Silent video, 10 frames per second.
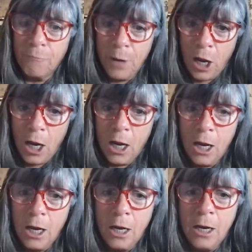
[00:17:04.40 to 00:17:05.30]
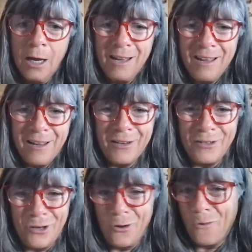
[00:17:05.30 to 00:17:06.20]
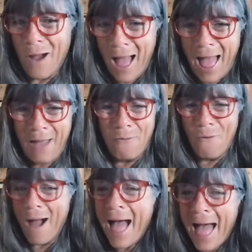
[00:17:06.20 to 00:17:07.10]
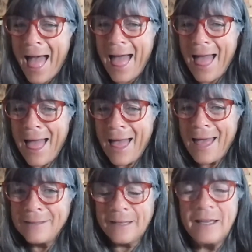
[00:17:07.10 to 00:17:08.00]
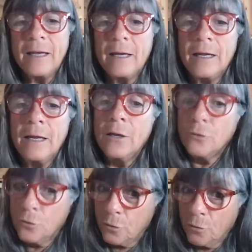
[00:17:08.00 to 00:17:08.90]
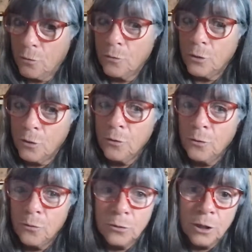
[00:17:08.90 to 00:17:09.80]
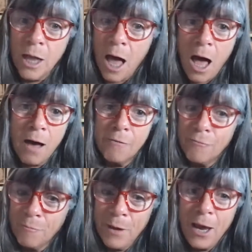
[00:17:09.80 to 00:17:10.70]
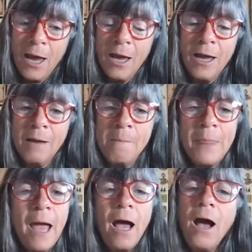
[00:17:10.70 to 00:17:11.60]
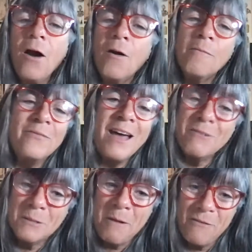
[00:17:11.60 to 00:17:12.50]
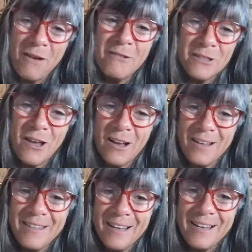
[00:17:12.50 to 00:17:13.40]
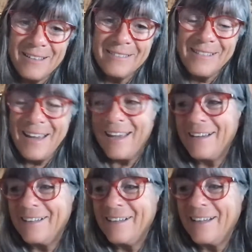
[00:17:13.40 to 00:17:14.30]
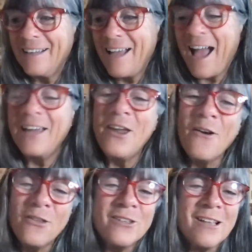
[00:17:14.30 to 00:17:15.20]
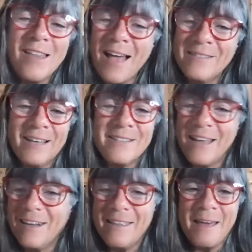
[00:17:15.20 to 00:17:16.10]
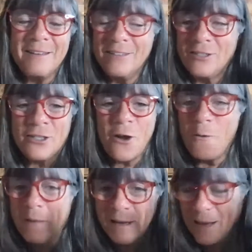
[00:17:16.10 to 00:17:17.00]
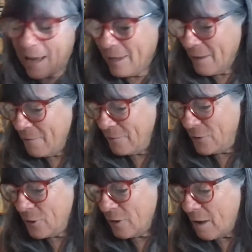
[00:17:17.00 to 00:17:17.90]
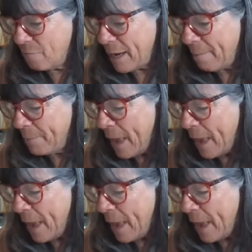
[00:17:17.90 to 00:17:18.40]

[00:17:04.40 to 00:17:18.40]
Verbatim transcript: me? Do I what? Do you love me? Oh, that was my favorite song, I think. Yeah. I know there's classics onto that show, but I love Do You Love Me?